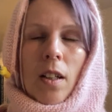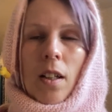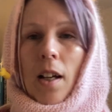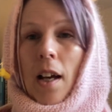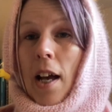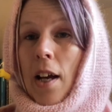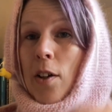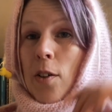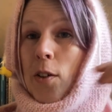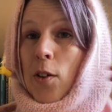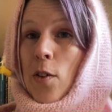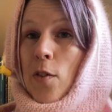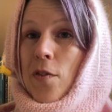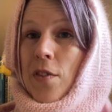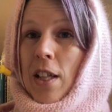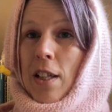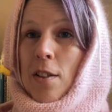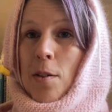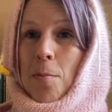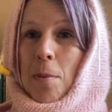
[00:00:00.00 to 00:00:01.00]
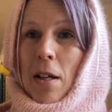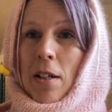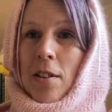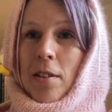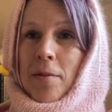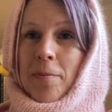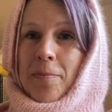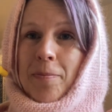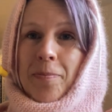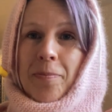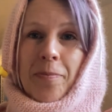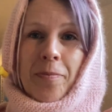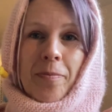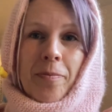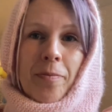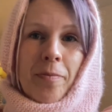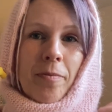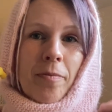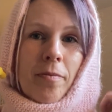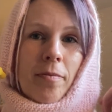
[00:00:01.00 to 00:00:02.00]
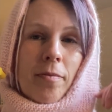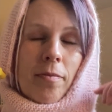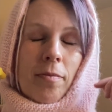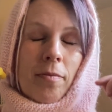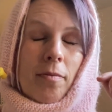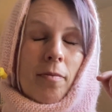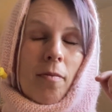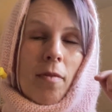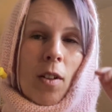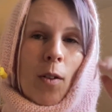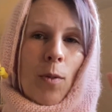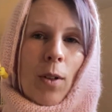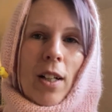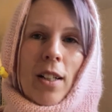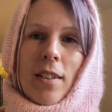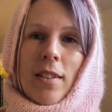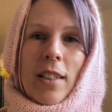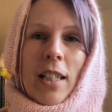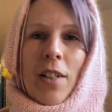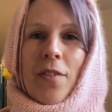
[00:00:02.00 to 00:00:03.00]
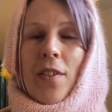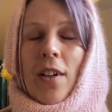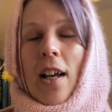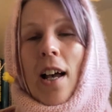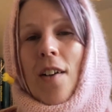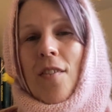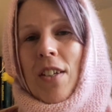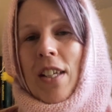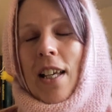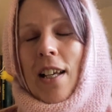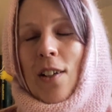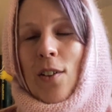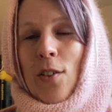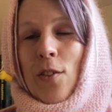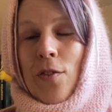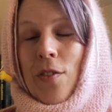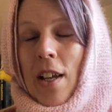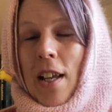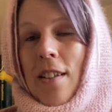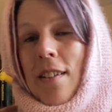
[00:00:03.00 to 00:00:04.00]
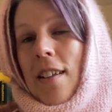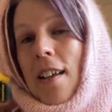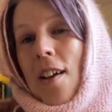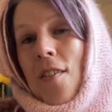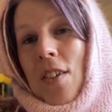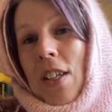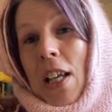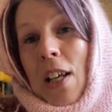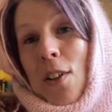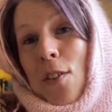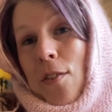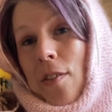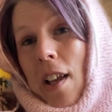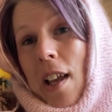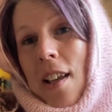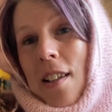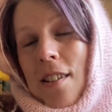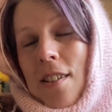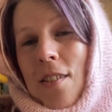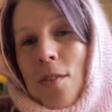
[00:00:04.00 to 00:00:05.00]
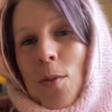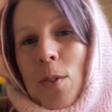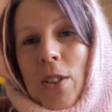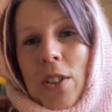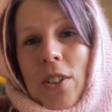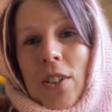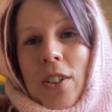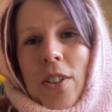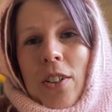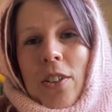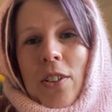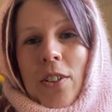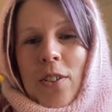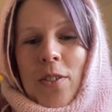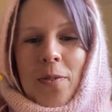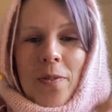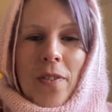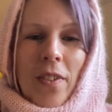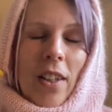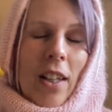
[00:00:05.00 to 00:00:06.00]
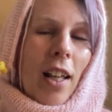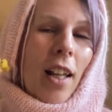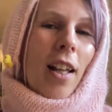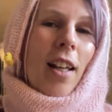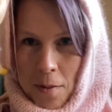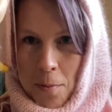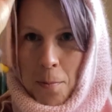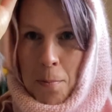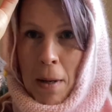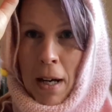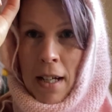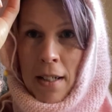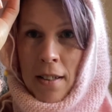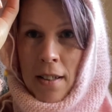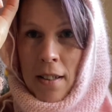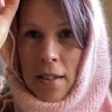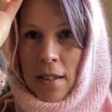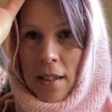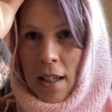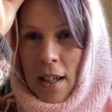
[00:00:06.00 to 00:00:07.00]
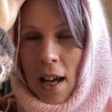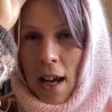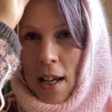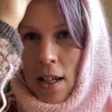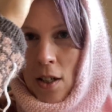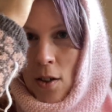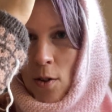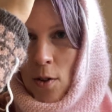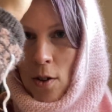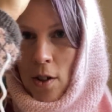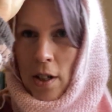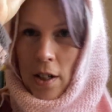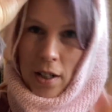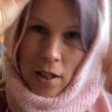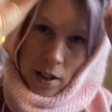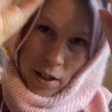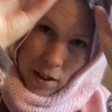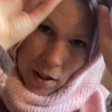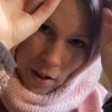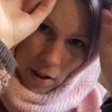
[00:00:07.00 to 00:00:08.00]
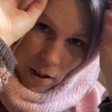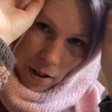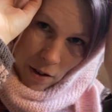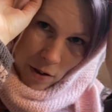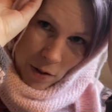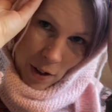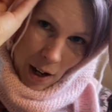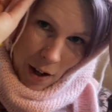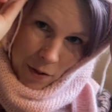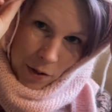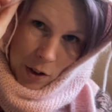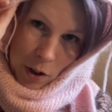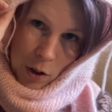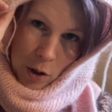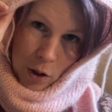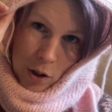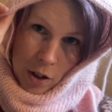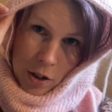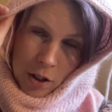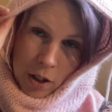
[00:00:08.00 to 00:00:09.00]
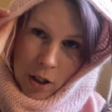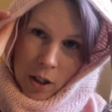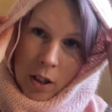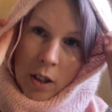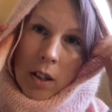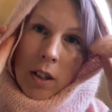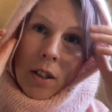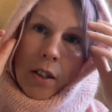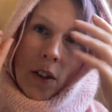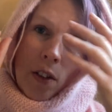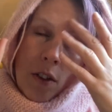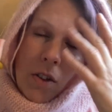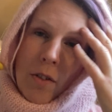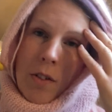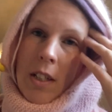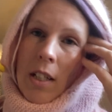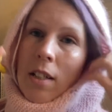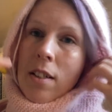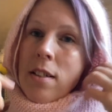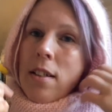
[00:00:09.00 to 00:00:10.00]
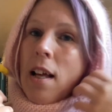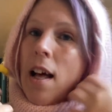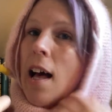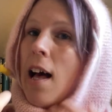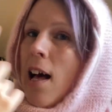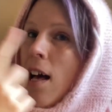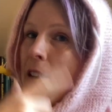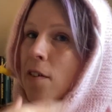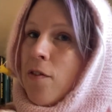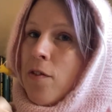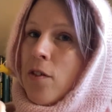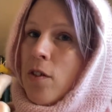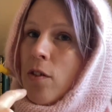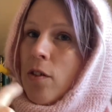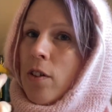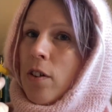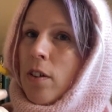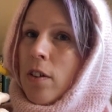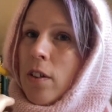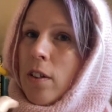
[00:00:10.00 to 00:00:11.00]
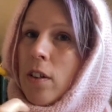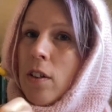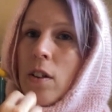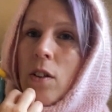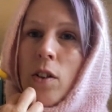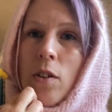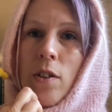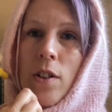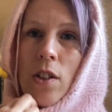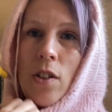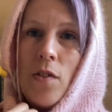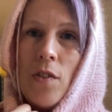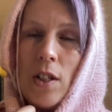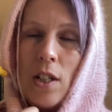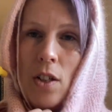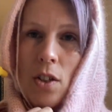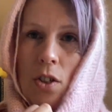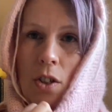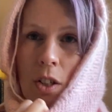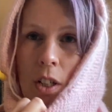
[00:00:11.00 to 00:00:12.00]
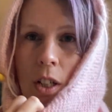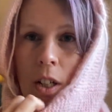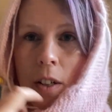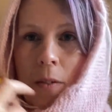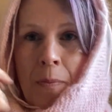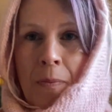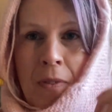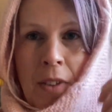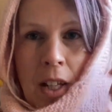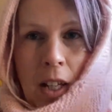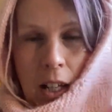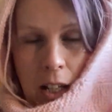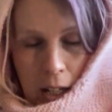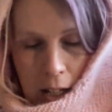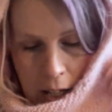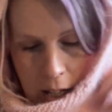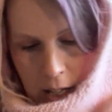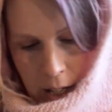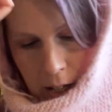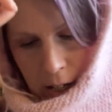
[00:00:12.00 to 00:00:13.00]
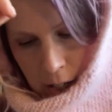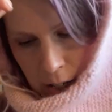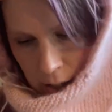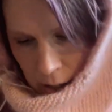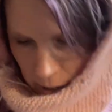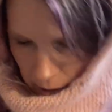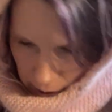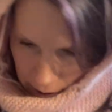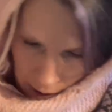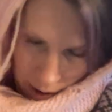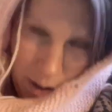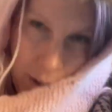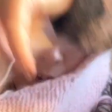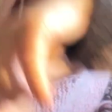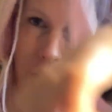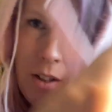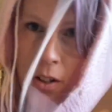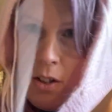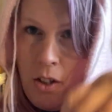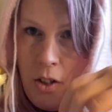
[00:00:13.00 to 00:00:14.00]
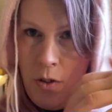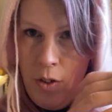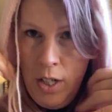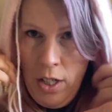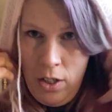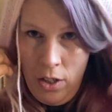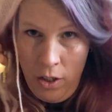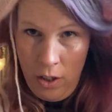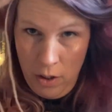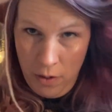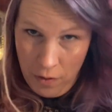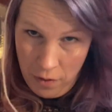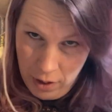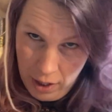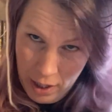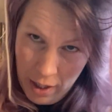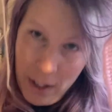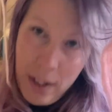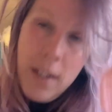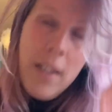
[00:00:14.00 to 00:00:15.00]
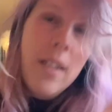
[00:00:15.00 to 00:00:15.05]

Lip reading: I don't know if that's better. Well, if I have a yellow face, I have a yellow face. What are you gonna do? But the I-cord around the hood, you knit after the hood is finished. And the construction of this